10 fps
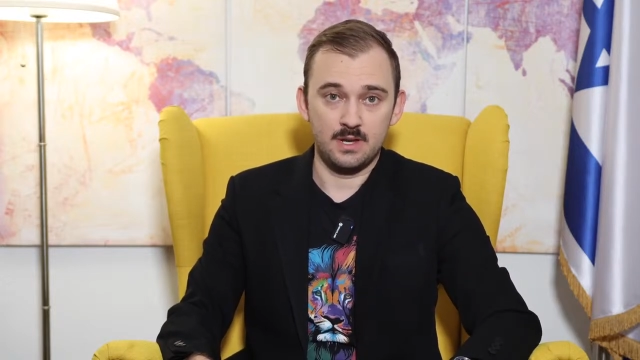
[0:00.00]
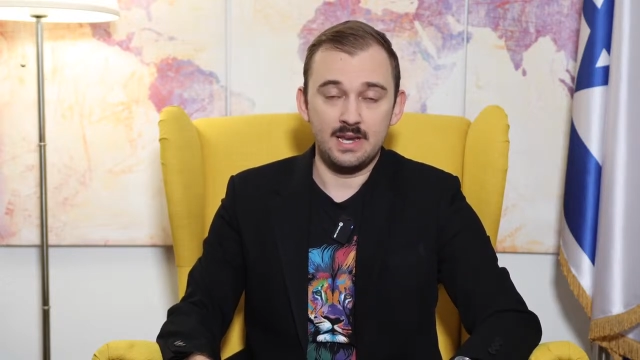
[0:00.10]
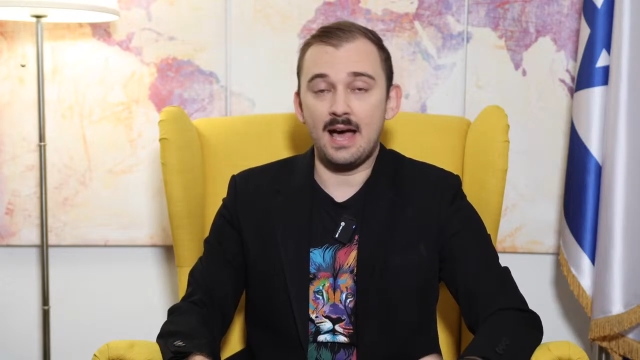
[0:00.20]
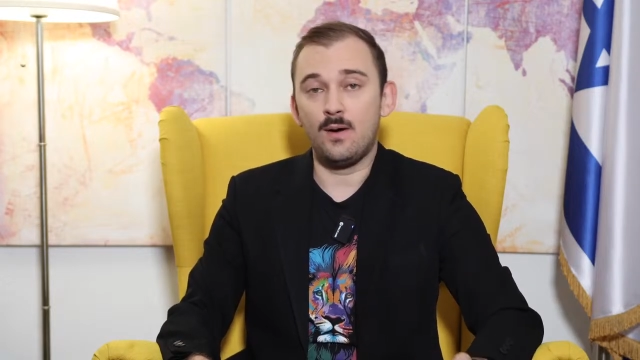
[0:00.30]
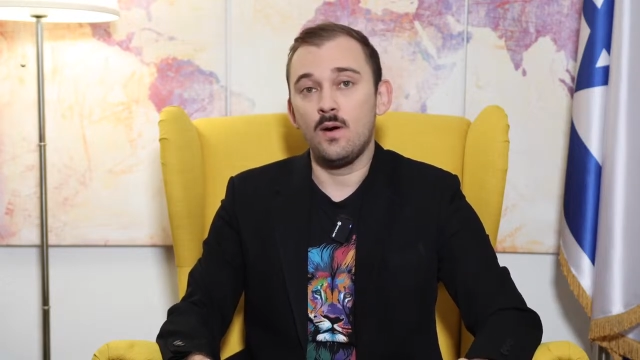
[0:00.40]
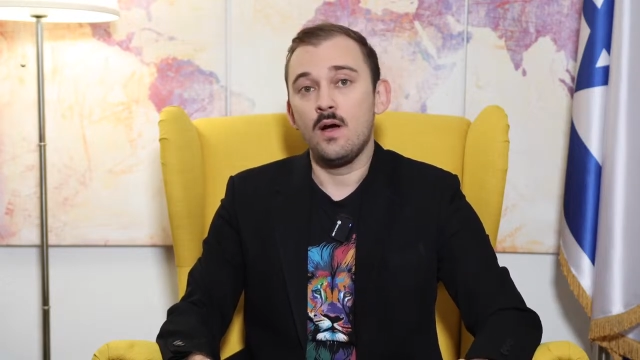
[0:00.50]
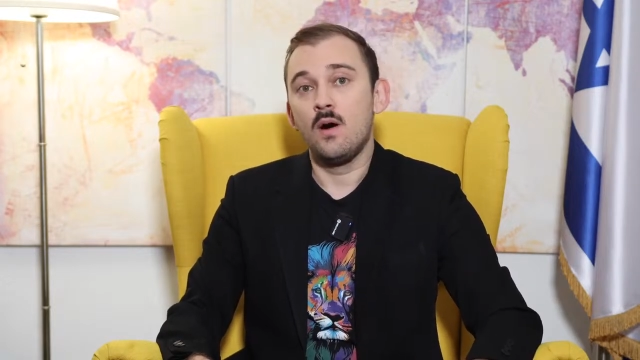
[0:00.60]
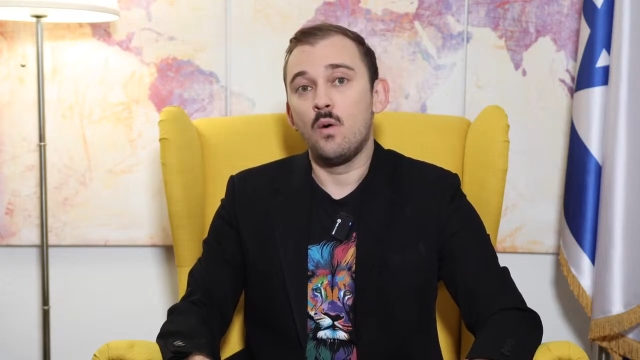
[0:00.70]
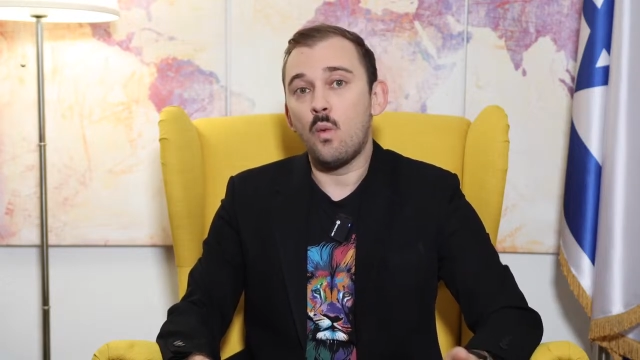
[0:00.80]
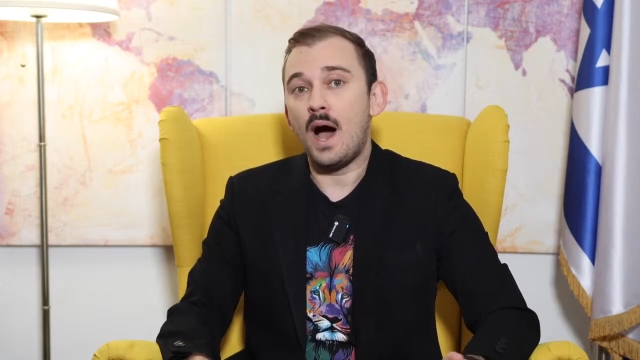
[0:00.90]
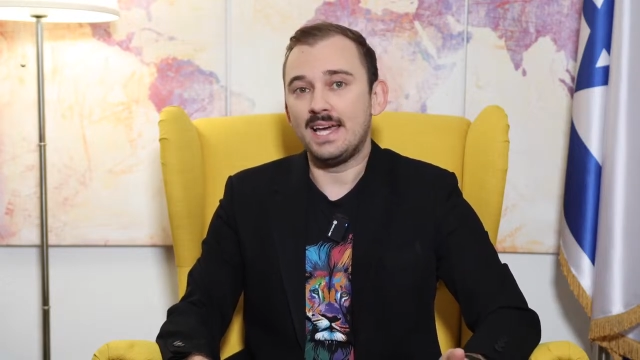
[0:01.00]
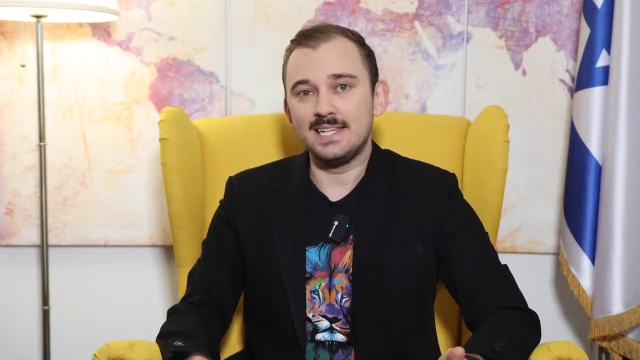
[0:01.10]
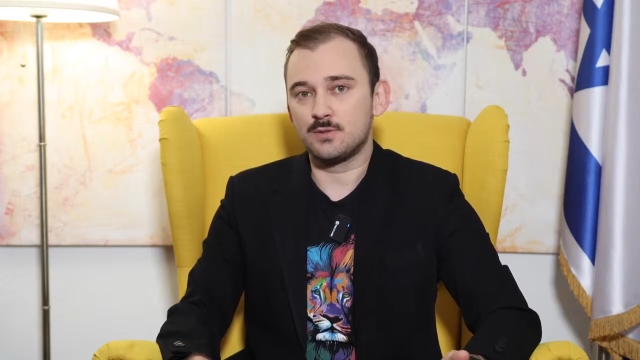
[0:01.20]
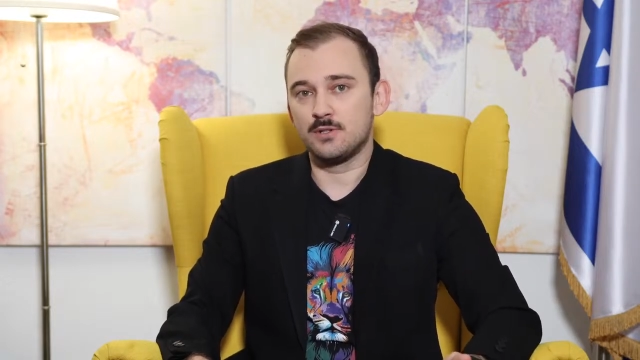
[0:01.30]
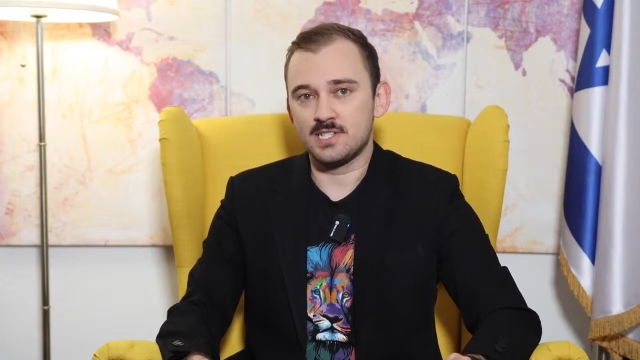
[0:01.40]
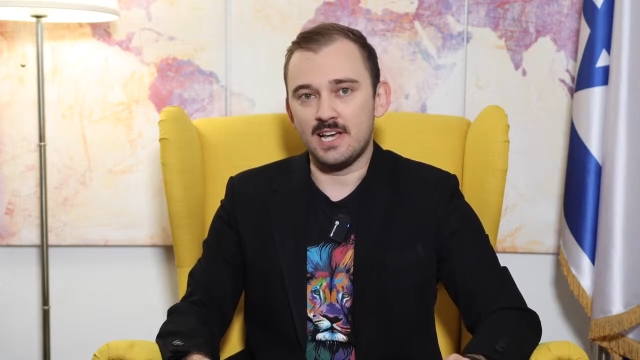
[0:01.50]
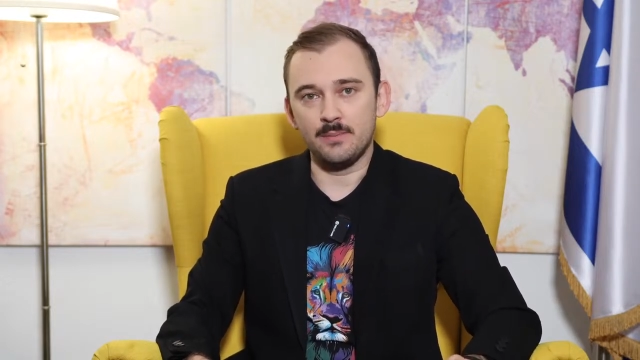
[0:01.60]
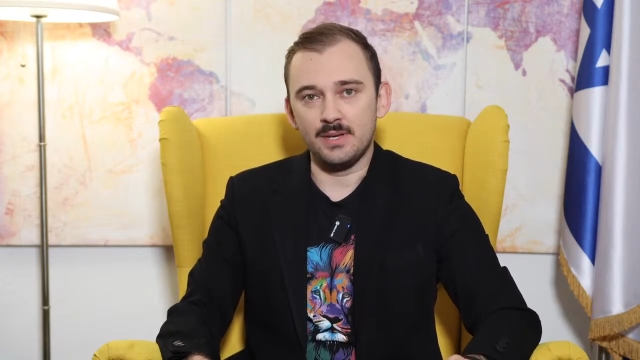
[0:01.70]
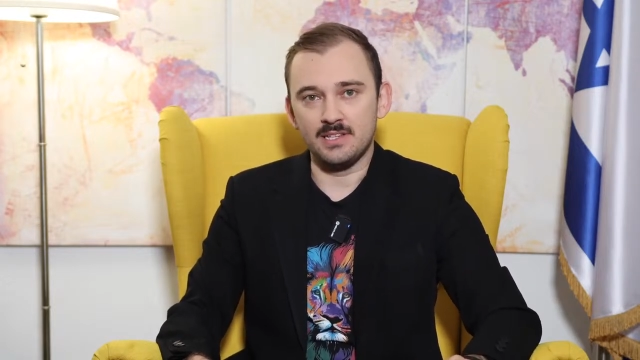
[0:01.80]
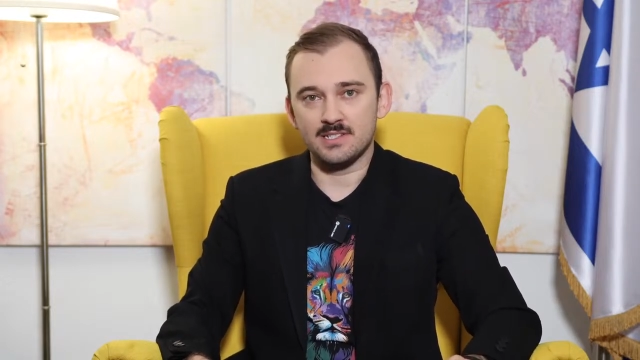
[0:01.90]
Now, why Israel's
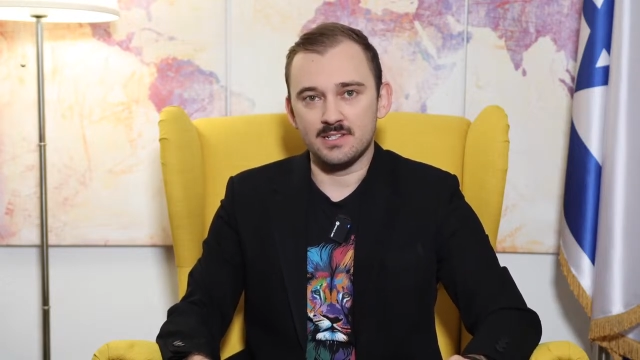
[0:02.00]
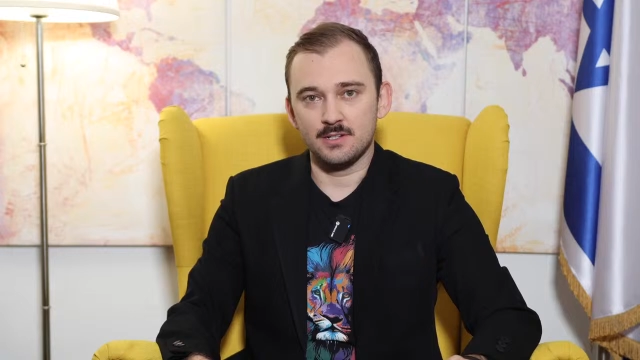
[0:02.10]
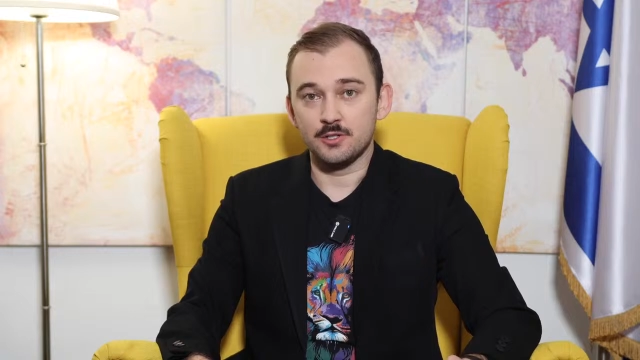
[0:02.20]
enemies